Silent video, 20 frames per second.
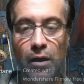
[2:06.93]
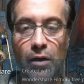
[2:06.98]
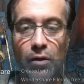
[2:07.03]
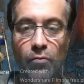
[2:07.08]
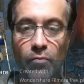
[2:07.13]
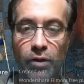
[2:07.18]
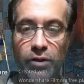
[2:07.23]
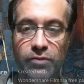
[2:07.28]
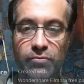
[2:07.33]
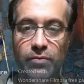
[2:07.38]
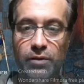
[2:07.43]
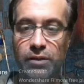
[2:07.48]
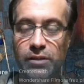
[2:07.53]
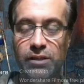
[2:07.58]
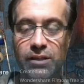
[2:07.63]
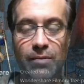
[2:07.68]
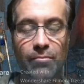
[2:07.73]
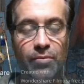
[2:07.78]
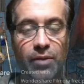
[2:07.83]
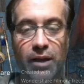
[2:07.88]
which was
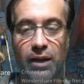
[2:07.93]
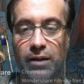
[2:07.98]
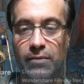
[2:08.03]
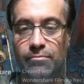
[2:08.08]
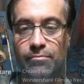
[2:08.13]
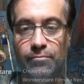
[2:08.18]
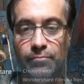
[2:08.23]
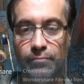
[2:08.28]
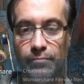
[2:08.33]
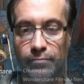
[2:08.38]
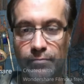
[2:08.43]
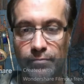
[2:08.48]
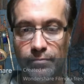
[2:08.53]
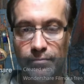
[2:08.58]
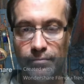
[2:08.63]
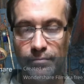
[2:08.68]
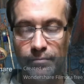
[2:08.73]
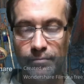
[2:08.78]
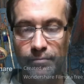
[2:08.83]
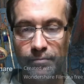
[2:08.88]
something,
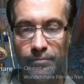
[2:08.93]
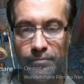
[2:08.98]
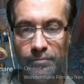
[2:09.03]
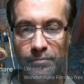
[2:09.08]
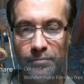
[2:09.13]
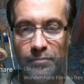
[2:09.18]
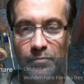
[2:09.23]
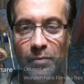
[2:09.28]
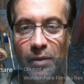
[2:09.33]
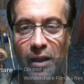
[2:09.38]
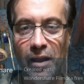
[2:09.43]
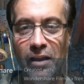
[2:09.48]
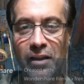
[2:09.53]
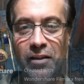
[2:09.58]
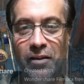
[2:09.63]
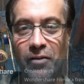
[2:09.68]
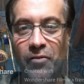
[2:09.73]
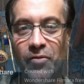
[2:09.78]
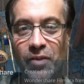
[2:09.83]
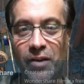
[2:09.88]

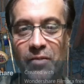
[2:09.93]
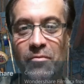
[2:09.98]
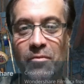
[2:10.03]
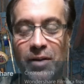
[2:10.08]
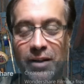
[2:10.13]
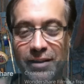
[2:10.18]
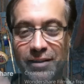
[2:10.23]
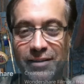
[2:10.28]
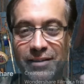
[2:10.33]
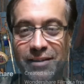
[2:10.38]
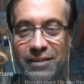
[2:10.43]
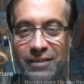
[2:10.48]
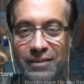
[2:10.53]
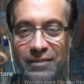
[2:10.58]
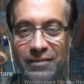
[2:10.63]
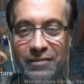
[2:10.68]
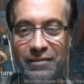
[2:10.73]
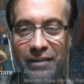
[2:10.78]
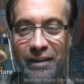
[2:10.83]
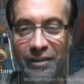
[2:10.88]
that was
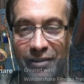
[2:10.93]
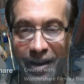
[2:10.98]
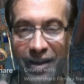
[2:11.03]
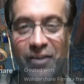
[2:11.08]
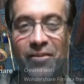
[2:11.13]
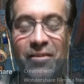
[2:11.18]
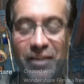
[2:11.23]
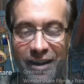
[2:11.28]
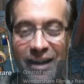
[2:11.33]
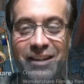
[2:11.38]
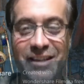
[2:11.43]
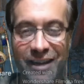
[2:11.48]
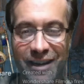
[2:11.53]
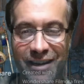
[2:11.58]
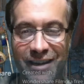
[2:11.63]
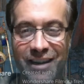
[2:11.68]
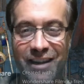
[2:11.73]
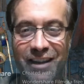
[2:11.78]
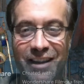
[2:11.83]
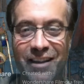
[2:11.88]
a later
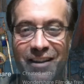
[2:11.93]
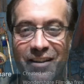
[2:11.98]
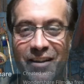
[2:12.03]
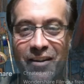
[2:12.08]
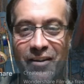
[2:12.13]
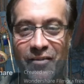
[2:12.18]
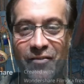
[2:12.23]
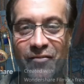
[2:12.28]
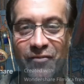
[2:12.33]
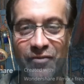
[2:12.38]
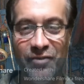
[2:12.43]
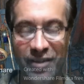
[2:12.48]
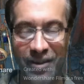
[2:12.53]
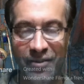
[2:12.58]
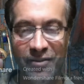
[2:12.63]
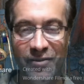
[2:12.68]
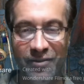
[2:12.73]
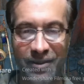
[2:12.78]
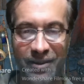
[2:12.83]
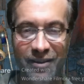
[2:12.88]
edition of the
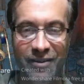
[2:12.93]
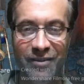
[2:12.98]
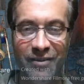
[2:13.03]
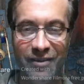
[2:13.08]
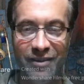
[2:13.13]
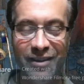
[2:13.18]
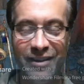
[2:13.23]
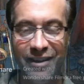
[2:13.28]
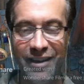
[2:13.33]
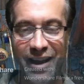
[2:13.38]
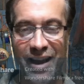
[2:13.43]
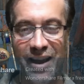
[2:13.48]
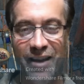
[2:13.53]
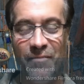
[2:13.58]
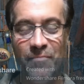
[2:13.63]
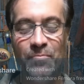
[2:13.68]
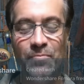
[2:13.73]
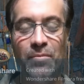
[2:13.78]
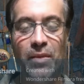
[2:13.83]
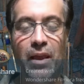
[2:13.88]
earlier
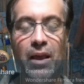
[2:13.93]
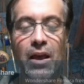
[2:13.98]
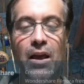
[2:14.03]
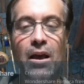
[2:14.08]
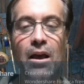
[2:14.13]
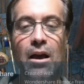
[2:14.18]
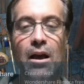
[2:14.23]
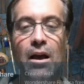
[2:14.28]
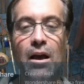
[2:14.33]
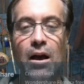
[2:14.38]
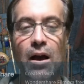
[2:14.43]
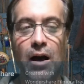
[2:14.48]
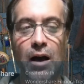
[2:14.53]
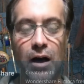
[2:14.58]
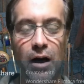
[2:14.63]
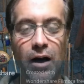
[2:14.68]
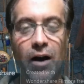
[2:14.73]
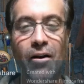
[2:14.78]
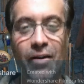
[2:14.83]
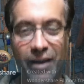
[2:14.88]
game.
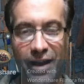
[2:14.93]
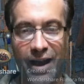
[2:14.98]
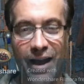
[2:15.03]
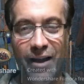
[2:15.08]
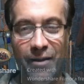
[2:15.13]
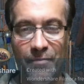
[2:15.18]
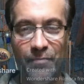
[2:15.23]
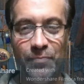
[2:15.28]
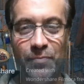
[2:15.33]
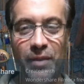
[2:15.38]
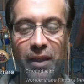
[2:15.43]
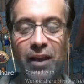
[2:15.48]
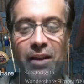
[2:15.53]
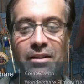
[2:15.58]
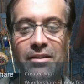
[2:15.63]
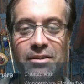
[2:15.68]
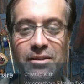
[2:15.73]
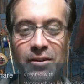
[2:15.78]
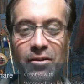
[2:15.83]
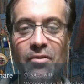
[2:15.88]
Okay,
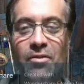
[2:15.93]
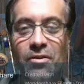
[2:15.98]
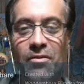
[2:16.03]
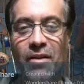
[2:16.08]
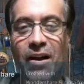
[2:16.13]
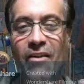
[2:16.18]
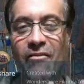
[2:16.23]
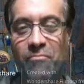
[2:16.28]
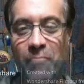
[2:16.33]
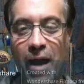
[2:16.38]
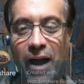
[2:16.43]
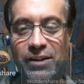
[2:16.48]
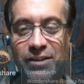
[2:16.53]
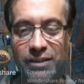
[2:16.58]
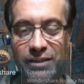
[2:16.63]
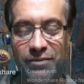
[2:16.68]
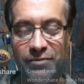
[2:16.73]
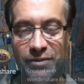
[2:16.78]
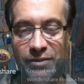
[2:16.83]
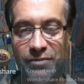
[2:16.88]
so you have
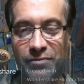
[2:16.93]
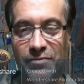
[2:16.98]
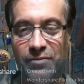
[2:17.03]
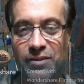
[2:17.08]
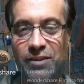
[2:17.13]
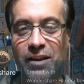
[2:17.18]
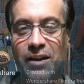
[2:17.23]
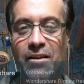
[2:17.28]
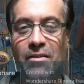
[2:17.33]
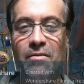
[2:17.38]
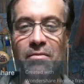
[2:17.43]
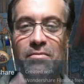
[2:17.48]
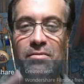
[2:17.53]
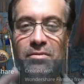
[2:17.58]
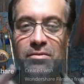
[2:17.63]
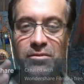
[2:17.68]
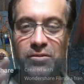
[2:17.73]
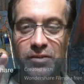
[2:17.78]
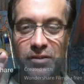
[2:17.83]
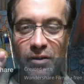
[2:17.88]
magic users.
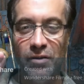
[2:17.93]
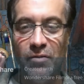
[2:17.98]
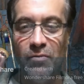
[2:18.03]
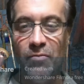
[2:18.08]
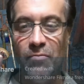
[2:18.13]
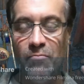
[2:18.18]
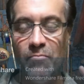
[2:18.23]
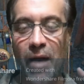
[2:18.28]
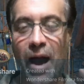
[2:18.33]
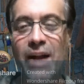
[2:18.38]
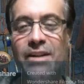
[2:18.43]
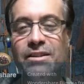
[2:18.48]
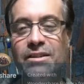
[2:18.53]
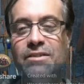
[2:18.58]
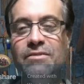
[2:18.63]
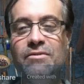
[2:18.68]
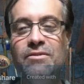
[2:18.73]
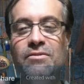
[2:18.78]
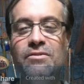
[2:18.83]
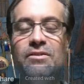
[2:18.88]
So magic
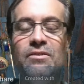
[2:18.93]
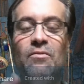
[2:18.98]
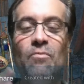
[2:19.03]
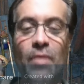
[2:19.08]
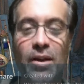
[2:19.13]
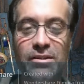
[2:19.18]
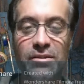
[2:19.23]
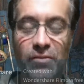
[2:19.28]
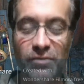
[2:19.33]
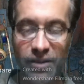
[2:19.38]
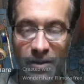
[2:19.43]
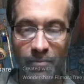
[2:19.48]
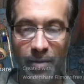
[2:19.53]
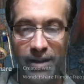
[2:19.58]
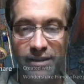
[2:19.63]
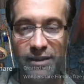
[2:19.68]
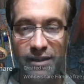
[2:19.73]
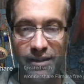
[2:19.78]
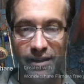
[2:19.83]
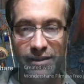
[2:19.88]
users and wizards are
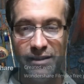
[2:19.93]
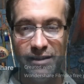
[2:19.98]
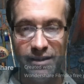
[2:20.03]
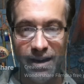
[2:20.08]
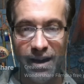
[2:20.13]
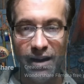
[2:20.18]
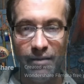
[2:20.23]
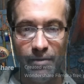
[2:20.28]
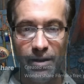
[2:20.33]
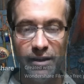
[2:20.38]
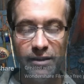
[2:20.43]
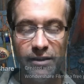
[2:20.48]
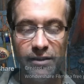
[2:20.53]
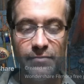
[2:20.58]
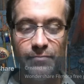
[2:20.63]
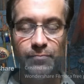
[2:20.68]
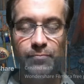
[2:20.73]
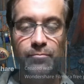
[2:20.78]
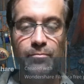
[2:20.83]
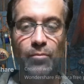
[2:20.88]
basically synonymous.
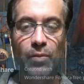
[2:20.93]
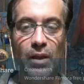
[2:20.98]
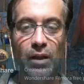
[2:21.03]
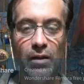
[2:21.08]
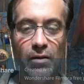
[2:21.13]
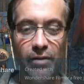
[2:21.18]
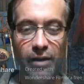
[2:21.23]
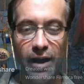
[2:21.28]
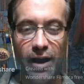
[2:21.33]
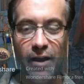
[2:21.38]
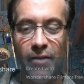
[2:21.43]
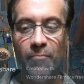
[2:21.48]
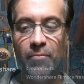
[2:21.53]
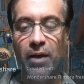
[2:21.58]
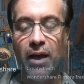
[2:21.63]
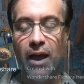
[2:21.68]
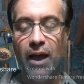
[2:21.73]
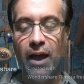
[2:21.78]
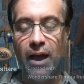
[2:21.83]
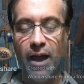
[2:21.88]
Okay,
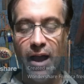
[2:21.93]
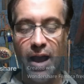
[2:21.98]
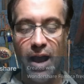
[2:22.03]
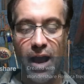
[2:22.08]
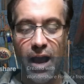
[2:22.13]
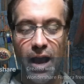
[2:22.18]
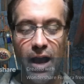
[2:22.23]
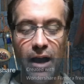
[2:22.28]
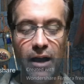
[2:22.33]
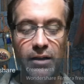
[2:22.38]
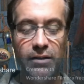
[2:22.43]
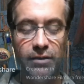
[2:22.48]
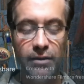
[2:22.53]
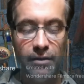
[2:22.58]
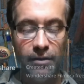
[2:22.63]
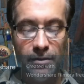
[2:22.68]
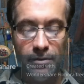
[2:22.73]
and